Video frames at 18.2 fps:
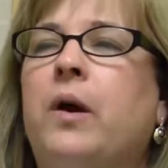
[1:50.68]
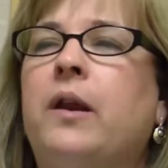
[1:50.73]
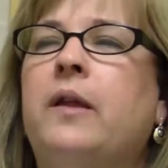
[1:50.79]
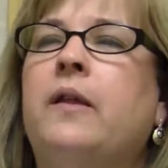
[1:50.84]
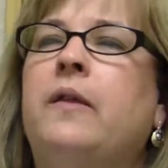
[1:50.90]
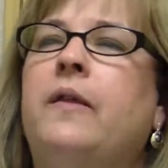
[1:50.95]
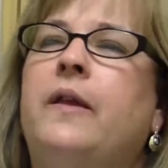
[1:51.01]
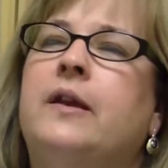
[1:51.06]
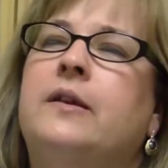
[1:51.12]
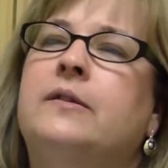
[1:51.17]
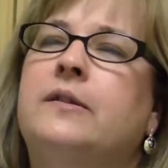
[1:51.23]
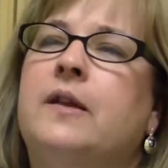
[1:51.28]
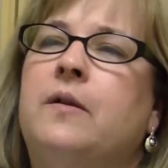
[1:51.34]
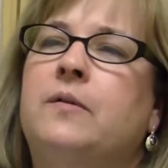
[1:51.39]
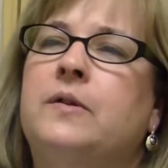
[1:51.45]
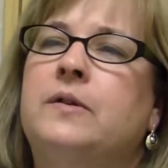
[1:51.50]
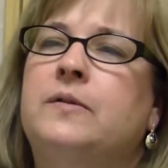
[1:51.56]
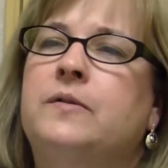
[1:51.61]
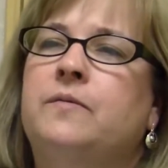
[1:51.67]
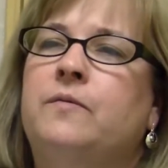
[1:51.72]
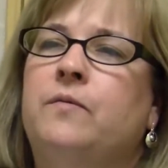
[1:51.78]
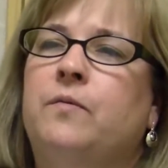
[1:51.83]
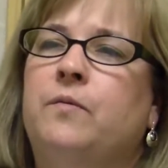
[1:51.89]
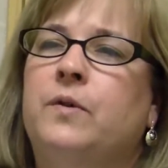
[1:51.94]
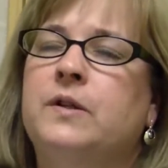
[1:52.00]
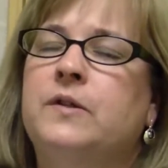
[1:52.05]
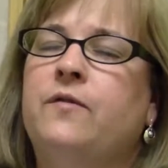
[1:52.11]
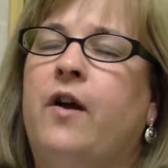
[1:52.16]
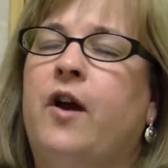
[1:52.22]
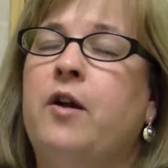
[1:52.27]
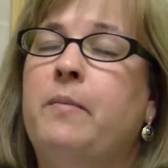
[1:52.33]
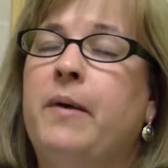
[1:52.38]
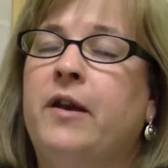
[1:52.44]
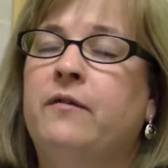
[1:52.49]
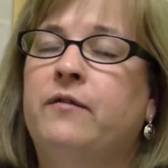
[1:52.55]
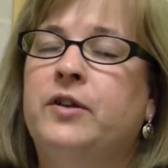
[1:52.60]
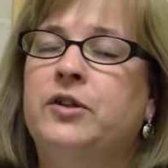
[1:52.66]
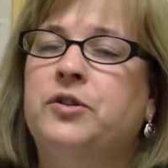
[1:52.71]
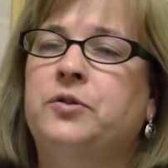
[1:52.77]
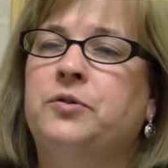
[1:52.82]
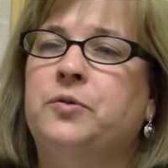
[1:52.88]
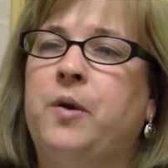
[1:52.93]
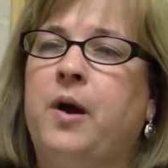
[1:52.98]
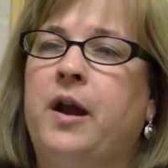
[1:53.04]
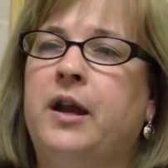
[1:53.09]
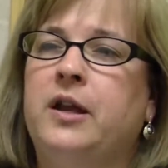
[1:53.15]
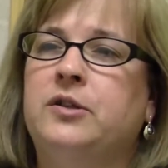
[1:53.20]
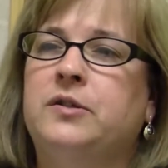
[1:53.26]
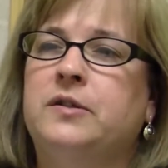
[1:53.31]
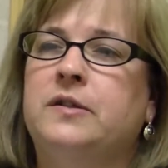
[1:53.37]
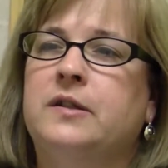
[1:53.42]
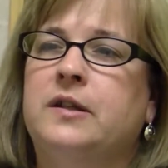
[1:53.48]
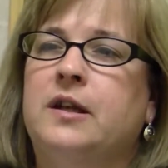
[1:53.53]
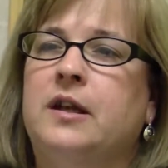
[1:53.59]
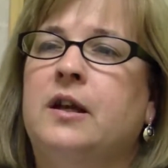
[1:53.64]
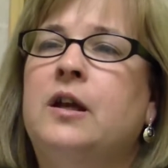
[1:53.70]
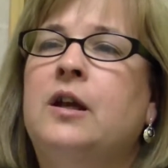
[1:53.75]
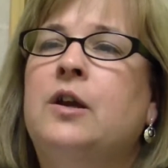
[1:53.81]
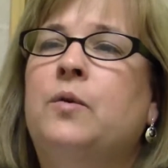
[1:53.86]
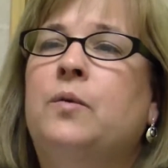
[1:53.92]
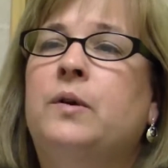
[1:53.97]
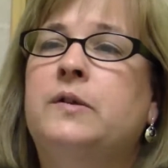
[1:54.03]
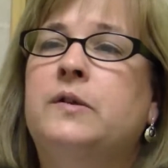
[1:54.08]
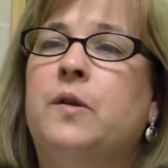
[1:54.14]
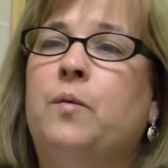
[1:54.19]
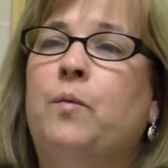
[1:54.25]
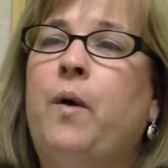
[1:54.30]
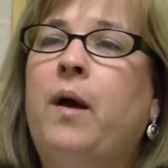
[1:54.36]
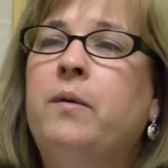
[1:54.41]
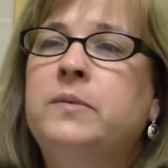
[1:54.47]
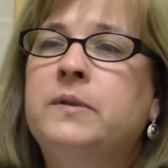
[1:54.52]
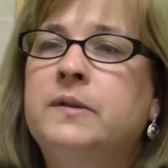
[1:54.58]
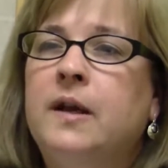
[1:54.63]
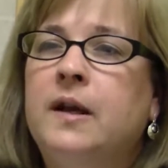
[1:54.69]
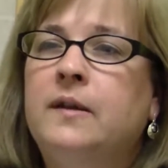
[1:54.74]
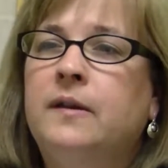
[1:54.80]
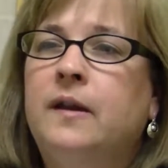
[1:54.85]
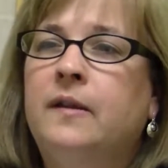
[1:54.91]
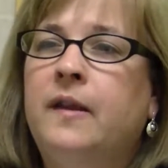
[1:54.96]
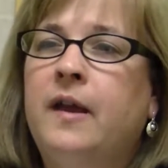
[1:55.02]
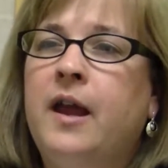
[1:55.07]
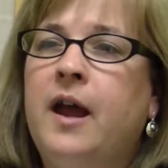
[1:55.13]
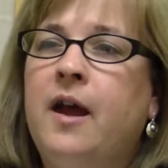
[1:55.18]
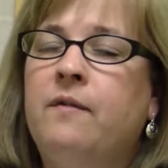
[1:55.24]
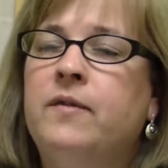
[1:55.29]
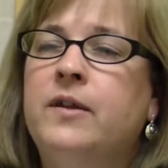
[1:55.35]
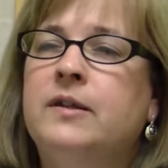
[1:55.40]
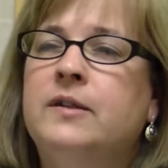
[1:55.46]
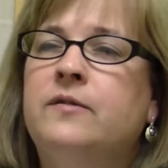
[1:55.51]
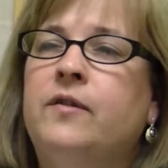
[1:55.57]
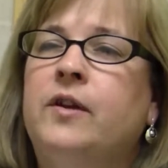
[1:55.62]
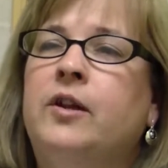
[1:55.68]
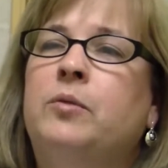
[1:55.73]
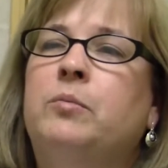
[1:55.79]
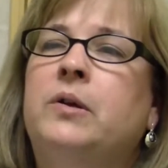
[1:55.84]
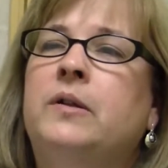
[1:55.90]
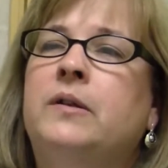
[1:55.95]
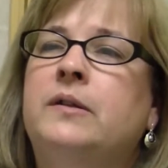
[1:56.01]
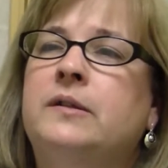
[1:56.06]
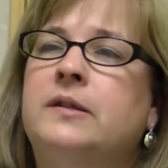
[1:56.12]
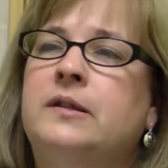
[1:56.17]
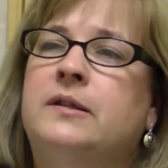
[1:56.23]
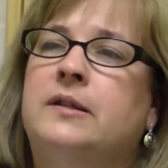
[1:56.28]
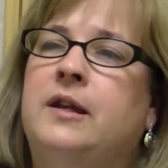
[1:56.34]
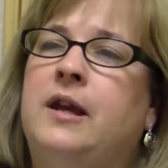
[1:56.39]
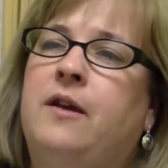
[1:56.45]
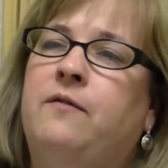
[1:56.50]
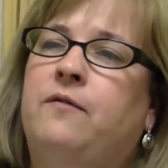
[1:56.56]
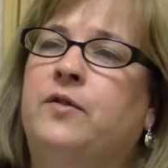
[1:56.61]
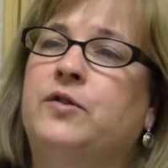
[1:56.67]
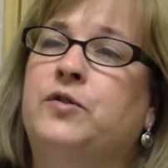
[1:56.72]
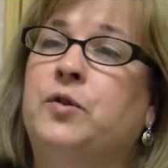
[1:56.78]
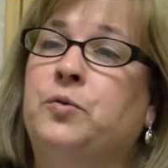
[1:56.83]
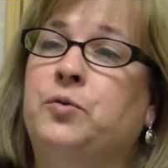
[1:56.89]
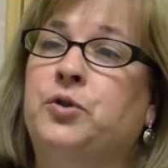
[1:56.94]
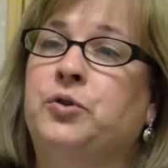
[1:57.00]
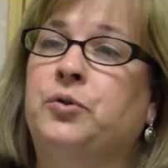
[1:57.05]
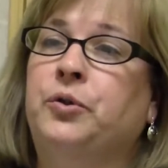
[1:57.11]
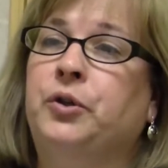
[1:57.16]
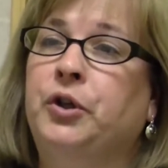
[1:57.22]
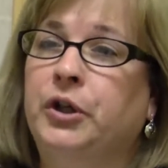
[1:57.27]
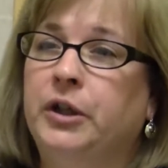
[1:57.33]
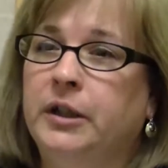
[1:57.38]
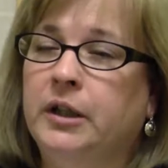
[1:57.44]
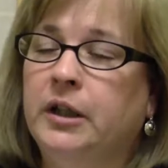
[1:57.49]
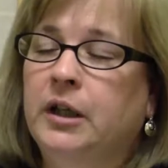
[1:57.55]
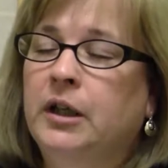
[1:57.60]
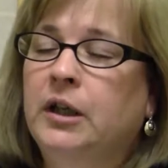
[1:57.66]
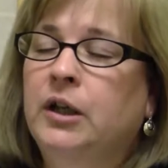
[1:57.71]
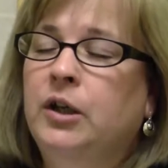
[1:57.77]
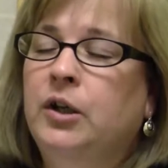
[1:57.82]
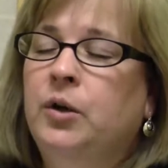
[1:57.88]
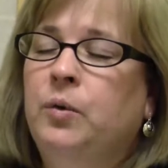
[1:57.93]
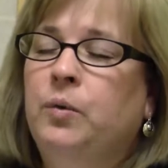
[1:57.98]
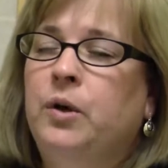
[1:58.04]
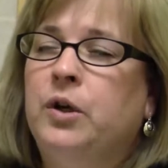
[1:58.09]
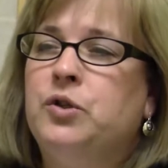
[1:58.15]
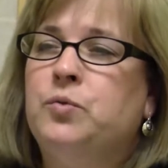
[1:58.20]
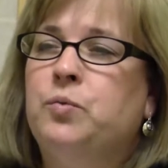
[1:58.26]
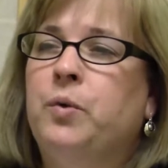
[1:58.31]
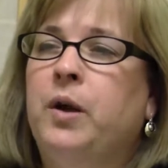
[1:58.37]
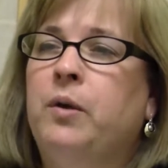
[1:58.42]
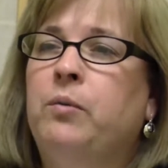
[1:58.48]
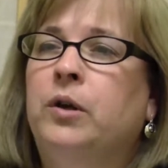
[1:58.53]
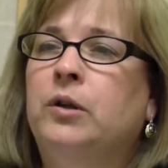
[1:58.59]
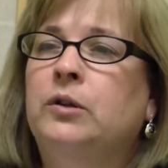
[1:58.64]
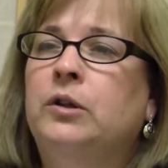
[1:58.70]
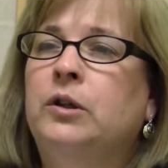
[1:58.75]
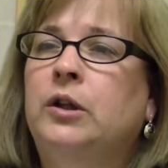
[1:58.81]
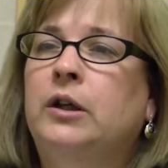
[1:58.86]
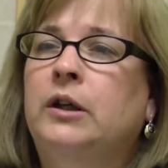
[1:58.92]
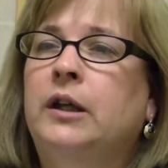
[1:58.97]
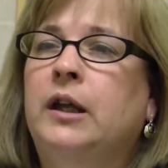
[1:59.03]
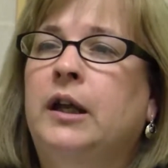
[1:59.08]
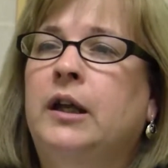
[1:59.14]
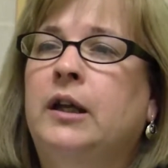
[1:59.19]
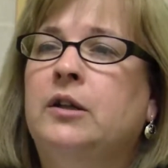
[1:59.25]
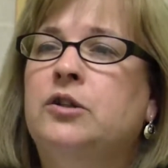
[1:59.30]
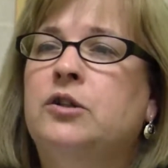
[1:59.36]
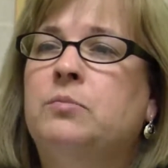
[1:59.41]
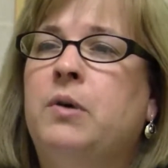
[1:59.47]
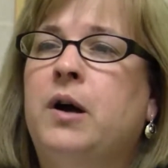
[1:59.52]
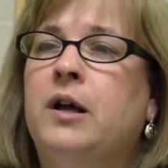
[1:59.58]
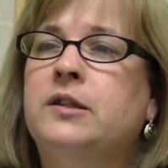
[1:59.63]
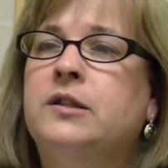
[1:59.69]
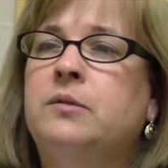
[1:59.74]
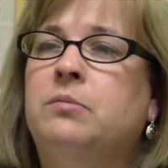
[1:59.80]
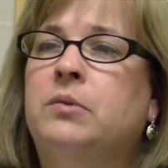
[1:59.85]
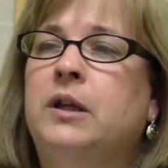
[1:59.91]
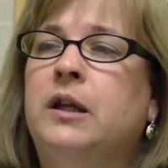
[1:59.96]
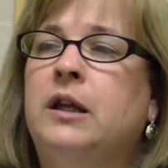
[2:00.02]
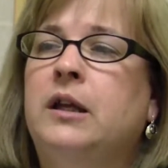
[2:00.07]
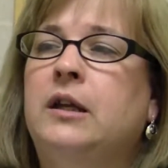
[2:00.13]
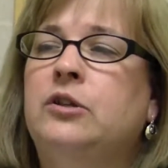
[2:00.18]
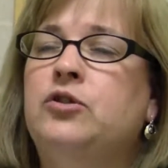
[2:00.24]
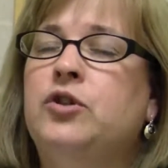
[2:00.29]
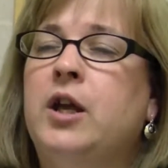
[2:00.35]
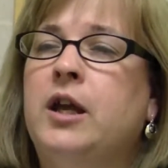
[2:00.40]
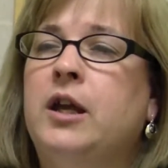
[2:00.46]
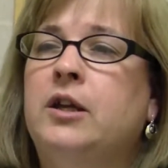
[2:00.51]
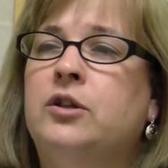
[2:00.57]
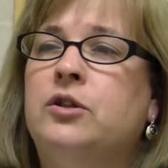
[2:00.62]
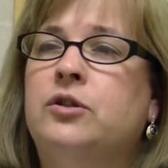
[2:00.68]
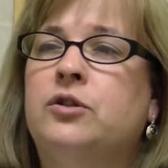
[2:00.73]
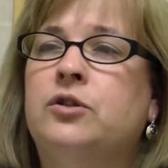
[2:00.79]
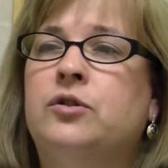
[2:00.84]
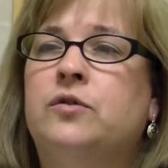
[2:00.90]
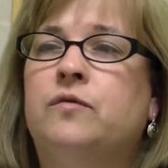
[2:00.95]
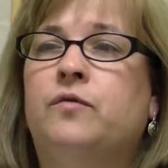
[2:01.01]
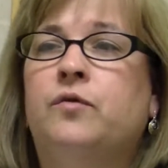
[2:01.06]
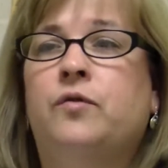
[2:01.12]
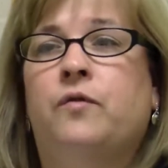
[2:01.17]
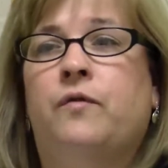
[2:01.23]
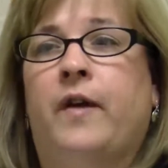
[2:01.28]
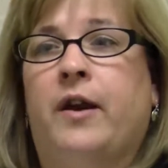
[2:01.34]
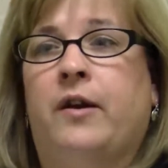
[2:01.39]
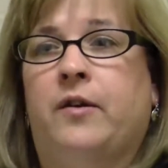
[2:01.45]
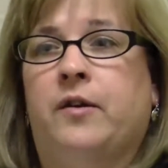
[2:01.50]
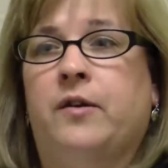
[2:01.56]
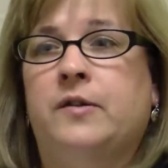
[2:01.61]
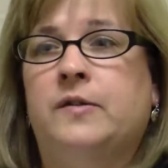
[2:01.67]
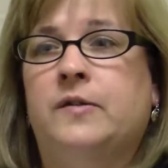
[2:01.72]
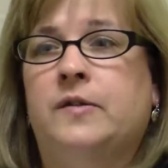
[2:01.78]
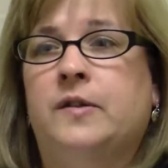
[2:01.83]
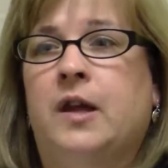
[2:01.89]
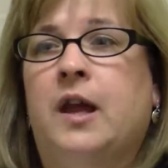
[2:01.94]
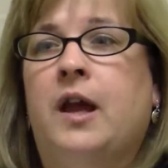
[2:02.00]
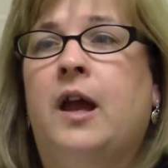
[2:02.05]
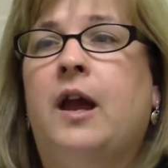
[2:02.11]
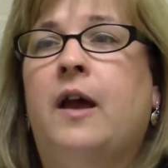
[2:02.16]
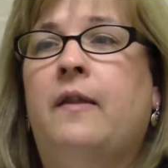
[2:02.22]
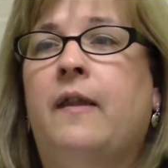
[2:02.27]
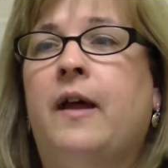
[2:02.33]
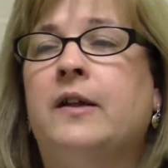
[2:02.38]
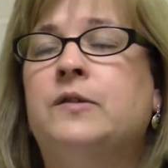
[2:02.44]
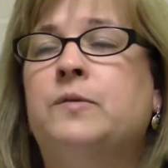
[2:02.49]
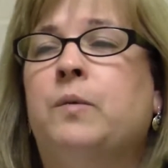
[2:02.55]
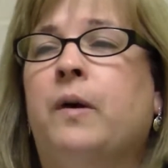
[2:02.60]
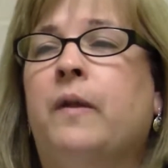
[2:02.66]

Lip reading: one of the things that was very beneficial to our agency was the website that they have that's available, the CCA for Social Good, which we were looking to possibly change food vendors, and that's